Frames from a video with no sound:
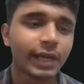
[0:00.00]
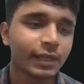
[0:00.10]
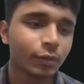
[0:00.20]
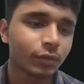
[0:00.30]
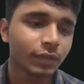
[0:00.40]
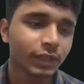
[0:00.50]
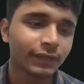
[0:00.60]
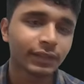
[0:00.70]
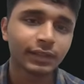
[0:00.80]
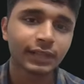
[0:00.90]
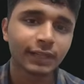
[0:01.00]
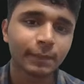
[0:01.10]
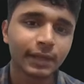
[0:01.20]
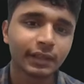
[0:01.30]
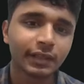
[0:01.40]
I don't even think
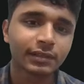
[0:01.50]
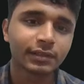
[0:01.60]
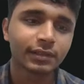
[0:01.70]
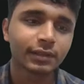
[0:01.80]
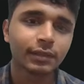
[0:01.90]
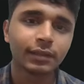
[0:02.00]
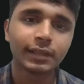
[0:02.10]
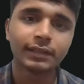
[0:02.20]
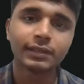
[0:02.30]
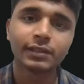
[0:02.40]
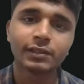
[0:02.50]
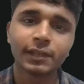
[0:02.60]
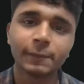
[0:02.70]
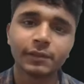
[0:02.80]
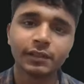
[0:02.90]
that matrix like this
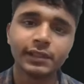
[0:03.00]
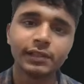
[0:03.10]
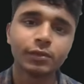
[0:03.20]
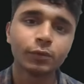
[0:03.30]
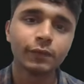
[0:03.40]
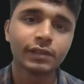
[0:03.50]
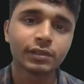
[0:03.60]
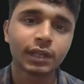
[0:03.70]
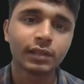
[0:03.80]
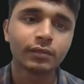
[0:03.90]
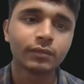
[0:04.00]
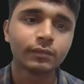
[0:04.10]
shape is needed. So we'll start.